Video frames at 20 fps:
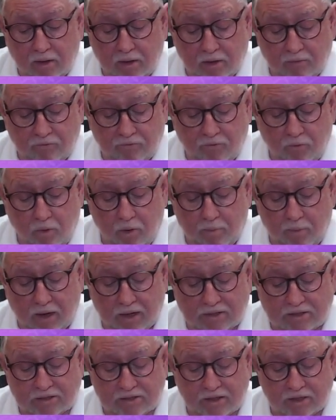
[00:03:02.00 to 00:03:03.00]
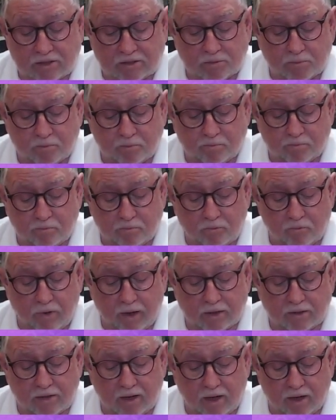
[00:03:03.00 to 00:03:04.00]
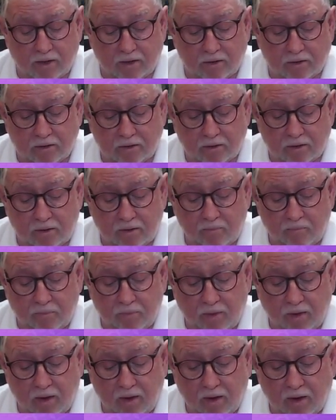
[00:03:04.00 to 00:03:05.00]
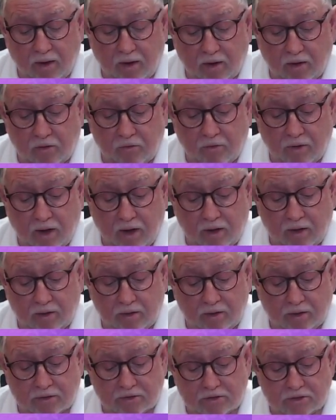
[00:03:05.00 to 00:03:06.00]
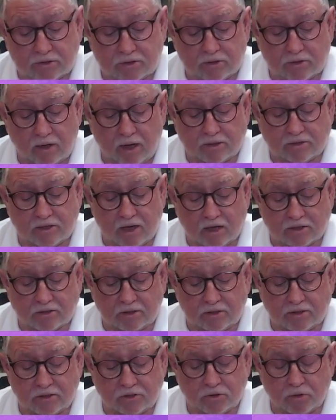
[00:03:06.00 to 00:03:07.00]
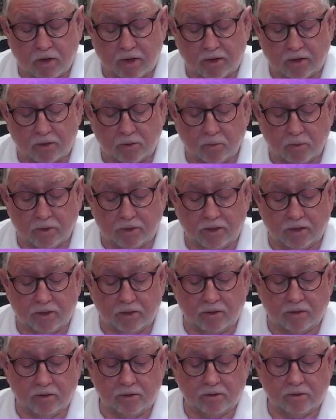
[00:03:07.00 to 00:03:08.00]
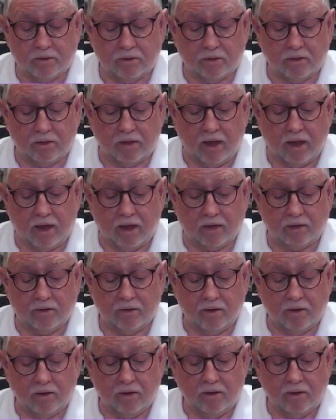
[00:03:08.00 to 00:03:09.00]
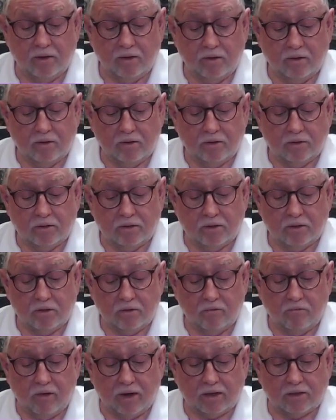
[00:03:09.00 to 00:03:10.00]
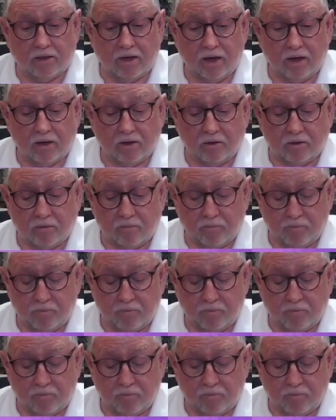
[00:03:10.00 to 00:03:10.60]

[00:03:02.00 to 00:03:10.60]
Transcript: a 4x6 rectangle and created this isosceles triangle within that rectangle.